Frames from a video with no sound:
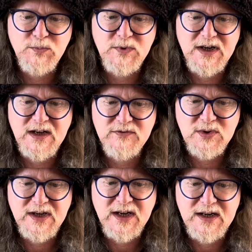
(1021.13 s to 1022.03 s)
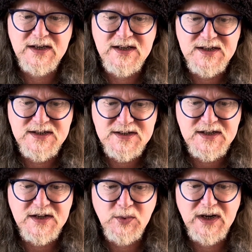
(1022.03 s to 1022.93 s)
we're going to have a look at is
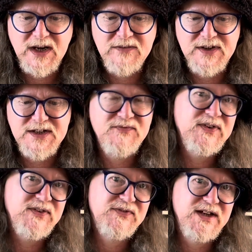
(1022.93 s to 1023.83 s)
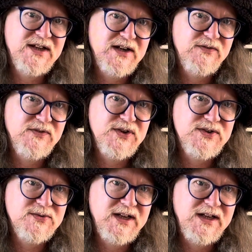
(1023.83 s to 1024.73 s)
another one having its 50th
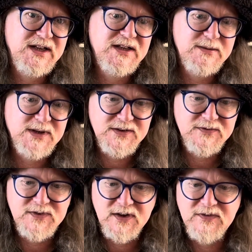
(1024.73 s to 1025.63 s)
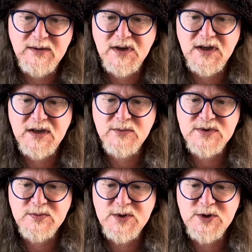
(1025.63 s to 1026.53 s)
anniversary in the month of November. It
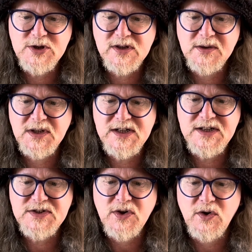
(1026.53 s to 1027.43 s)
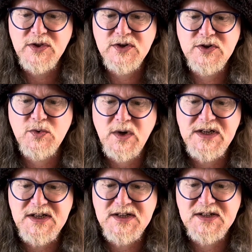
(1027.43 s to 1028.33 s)
was originally released on the
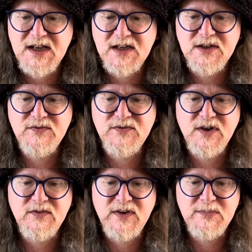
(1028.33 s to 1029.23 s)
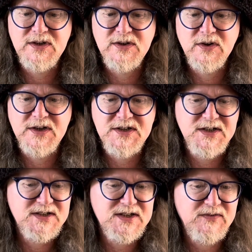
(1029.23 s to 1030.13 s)
22nd of November
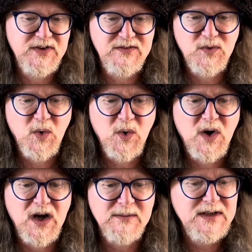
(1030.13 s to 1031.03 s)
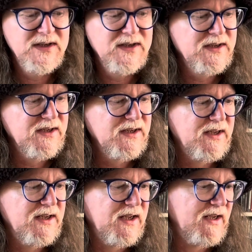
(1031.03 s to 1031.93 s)
1974.
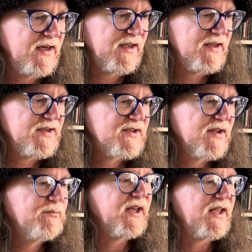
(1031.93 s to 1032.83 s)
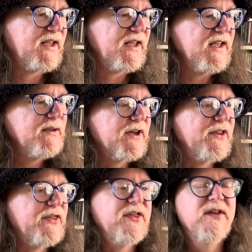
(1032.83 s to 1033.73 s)
It is the
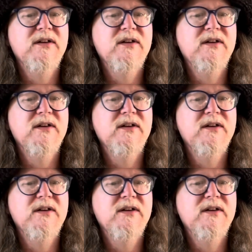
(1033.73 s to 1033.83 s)
behemoth